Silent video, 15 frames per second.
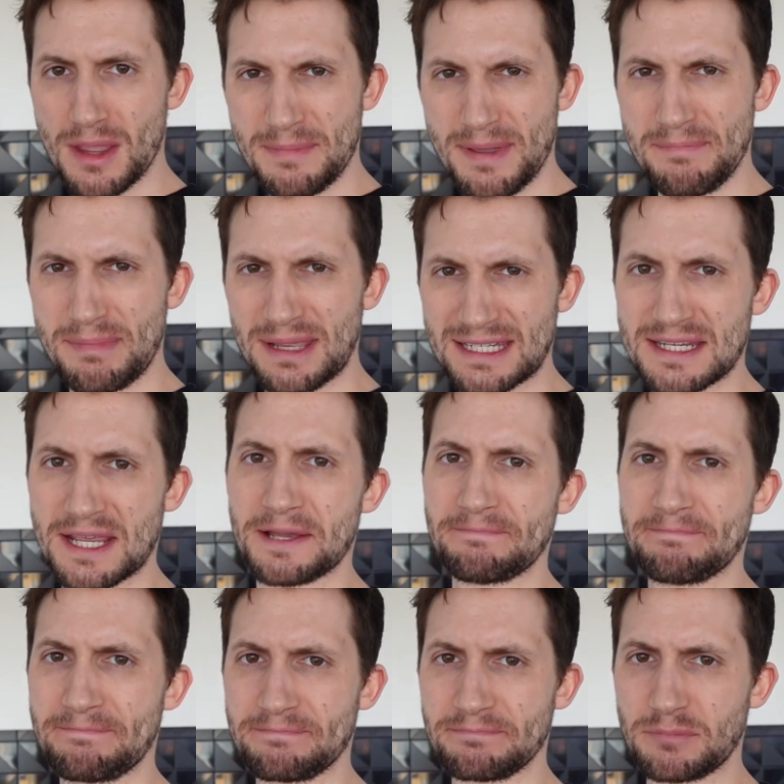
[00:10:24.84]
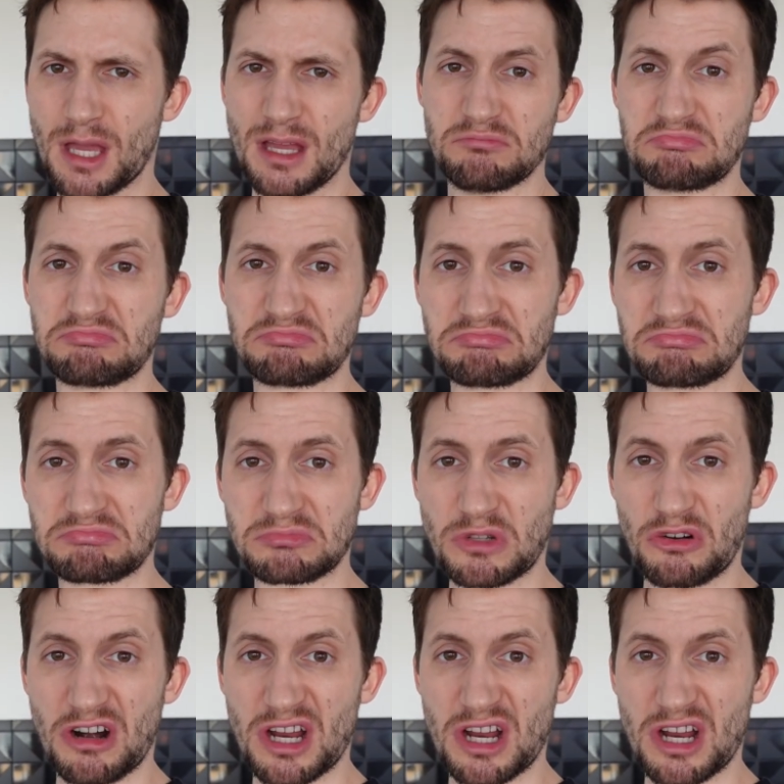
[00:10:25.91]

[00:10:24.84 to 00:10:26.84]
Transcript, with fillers: bit bitter, but all